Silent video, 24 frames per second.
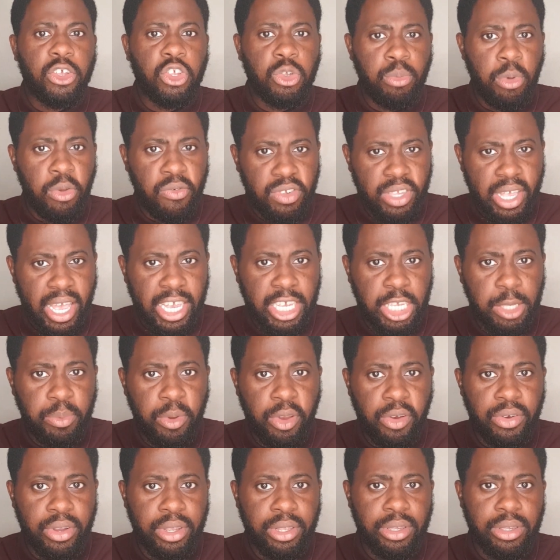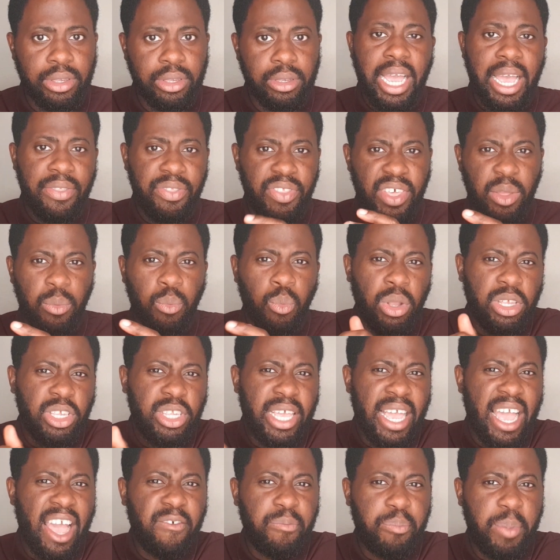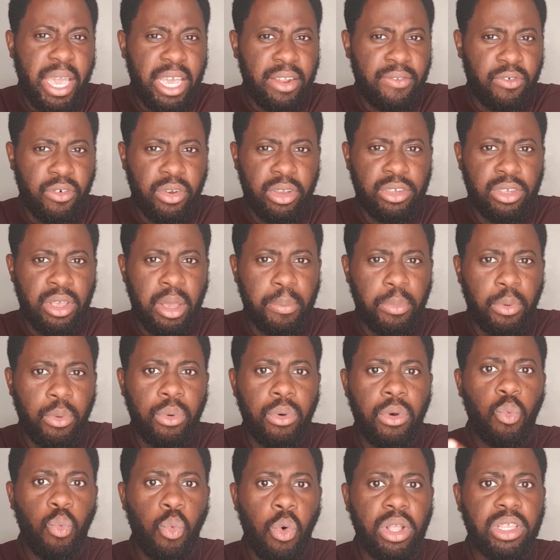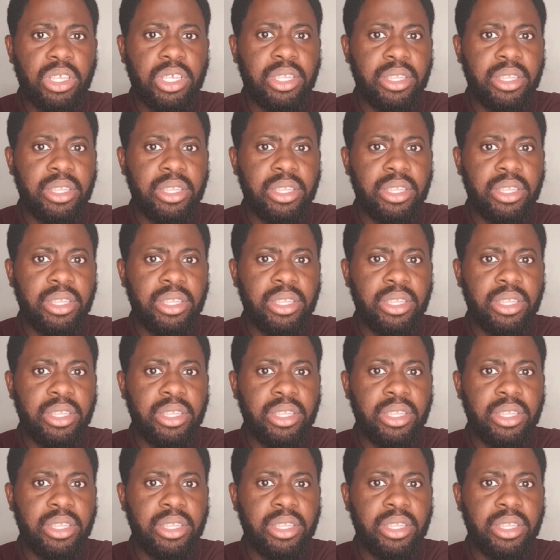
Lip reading: smooth is that experience? And then once they have paid, for example, what's